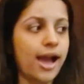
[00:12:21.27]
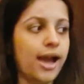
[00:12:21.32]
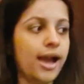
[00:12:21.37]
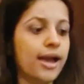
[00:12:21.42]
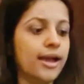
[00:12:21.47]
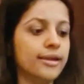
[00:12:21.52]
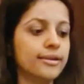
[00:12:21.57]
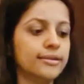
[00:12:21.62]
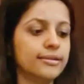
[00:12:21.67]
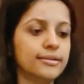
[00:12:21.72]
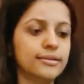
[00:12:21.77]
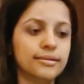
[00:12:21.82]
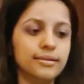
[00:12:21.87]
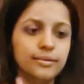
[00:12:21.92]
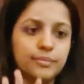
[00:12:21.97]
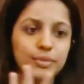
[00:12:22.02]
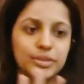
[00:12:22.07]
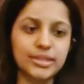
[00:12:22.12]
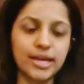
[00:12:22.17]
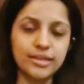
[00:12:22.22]
And
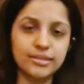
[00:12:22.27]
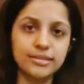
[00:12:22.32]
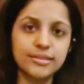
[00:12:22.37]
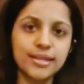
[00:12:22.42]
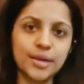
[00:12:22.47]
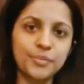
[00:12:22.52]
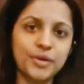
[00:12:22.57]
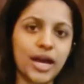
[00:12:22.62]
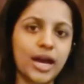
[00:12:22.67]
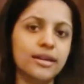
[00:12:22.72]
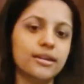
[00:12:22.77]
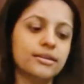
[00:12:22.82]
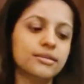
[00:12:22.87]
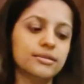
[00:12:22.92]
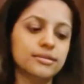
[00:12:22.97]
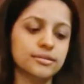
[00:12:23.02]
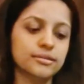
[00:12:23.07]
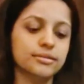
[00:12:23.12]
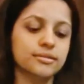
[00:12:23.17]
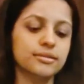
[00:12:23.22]
the sizes I'm
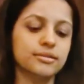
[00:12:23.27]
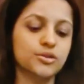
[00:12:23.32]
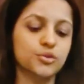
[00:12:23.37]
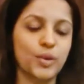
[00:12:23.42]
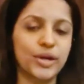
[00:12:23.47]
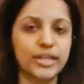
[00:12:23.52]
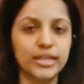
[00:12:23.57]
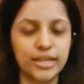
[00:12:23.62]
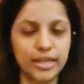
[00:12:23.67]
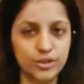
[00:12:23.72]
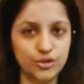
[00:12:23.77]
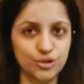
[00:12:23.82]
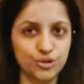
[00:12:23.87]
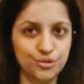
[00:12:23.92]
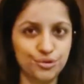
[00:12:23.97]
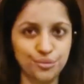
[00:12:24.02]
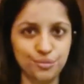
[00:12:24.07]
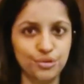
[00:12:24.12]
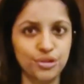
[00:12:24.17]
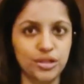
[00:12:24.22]
carrying is 20
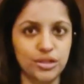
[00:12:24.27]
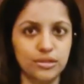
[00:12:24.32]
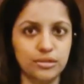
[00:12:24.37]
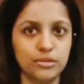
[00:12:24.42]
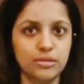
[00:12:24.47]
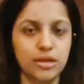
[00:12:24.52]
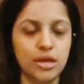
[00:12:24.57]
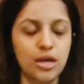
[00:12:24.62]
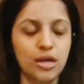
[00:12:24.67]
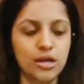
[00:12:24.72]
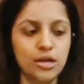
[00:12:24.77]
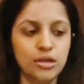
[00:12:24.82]
kg suitcase.